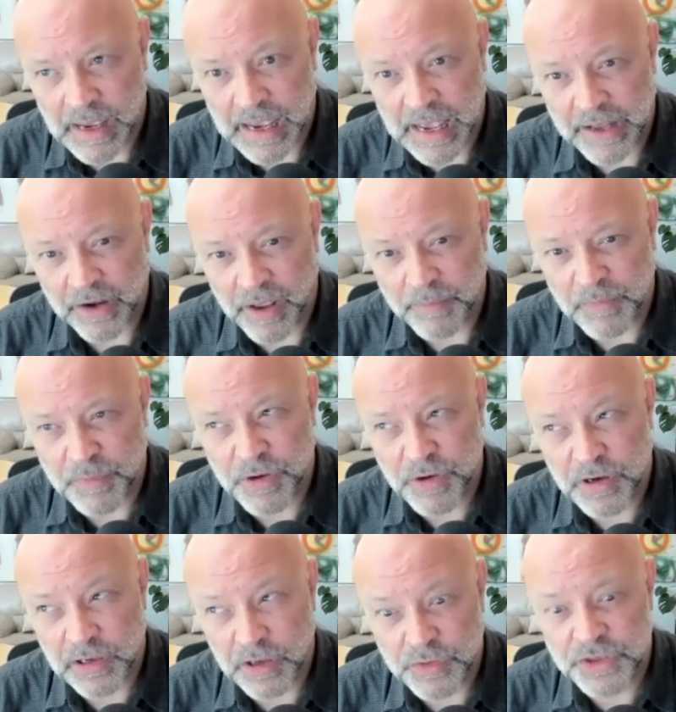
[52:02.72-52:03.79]
And I'm
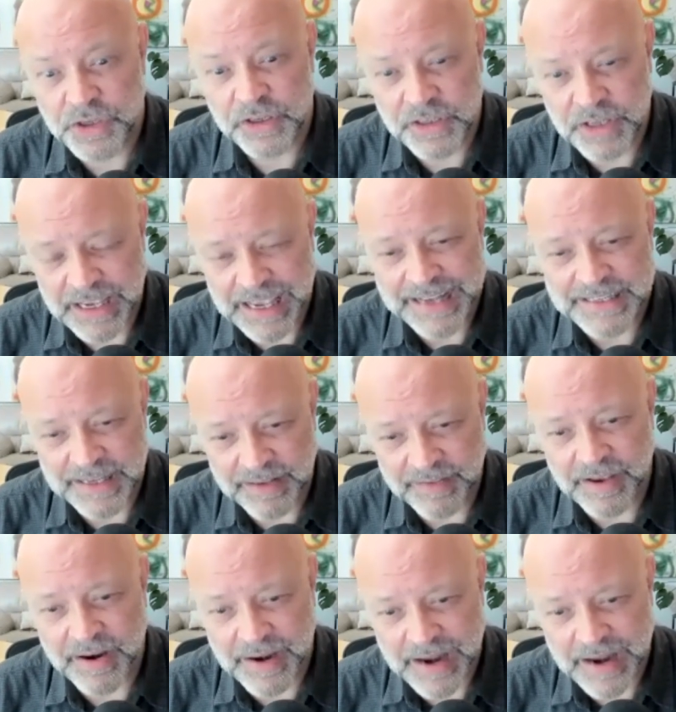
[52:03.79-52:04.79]
closer to getting there